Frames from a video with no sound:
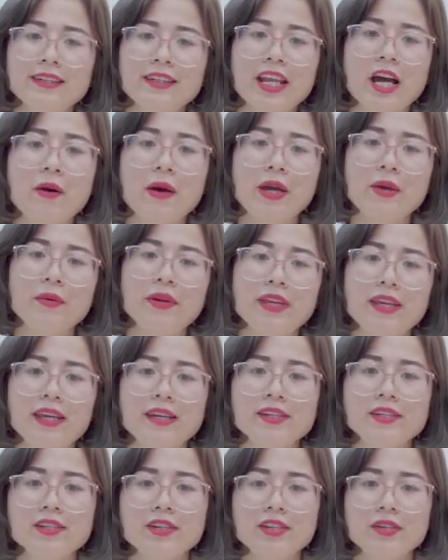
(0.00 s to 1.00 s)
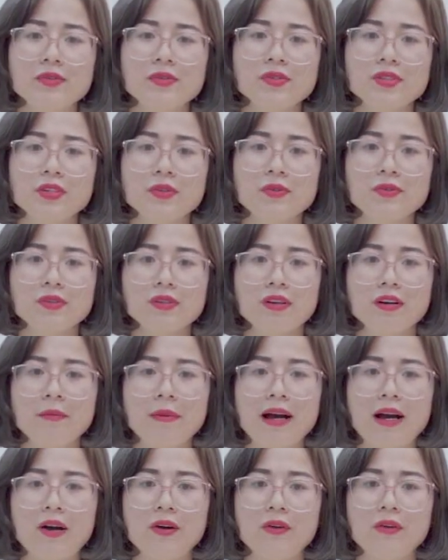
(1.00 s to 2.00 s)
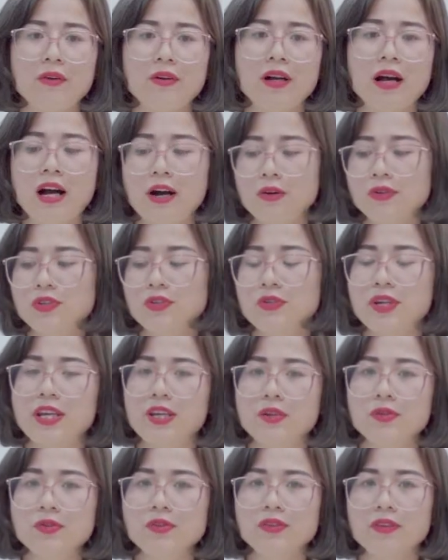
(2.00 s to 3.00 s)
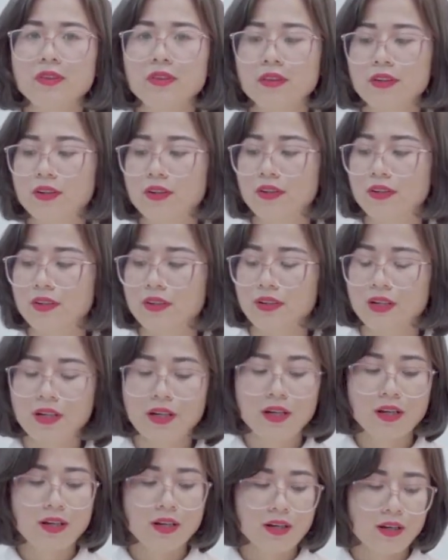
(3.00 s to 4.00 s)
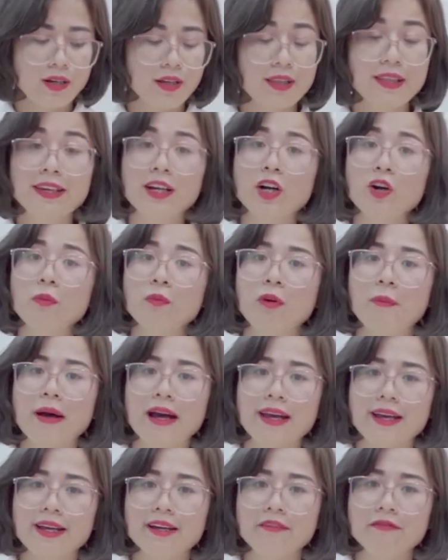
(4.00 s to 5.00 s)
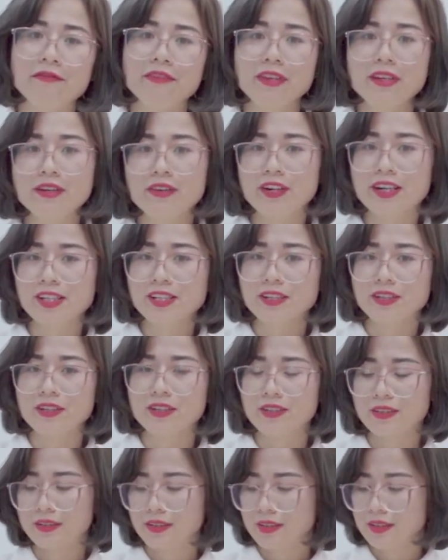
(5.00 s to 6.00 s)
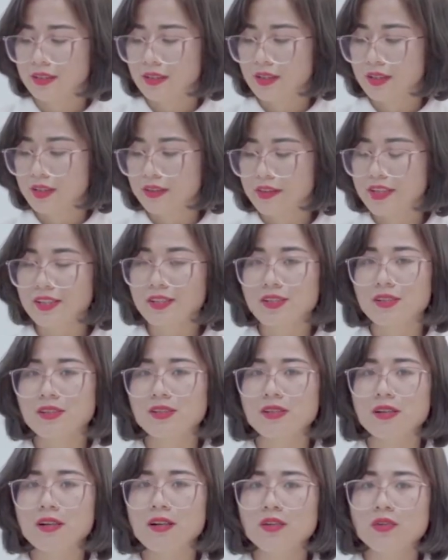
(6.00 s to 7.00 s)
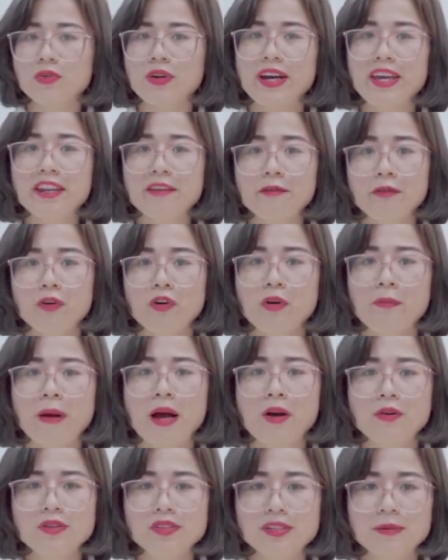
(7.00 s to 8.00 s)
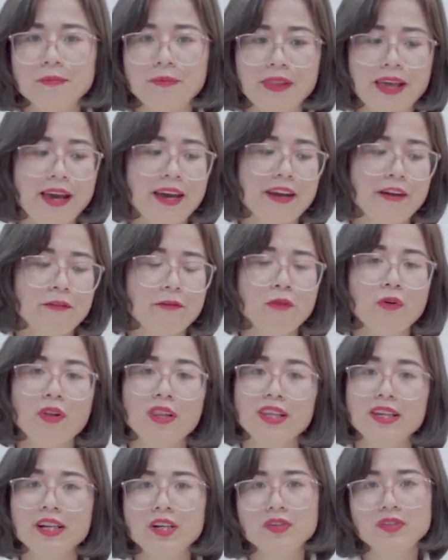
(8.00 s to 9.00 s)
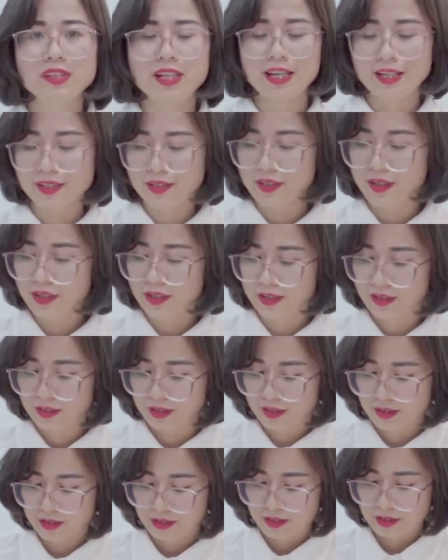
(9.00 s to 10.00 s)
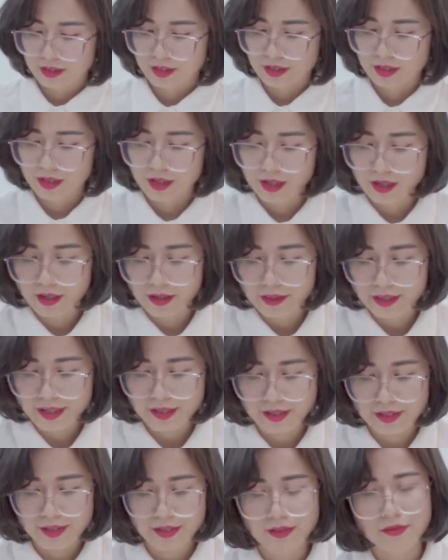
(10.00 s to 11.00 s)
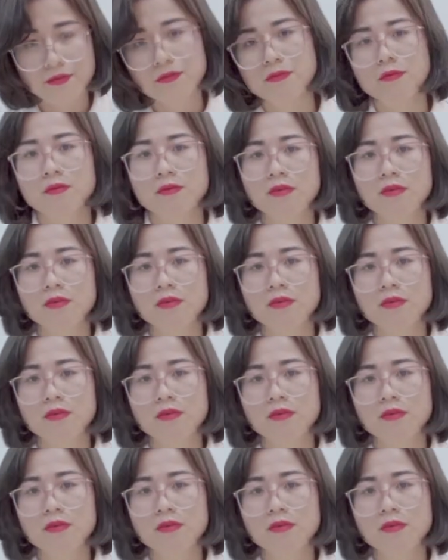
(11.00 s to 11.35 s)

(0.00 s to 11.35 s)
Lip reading: now I will introduce you about how to use the LIGO Mobile Configurator. This is 24 power supply for LIGO sensor. This is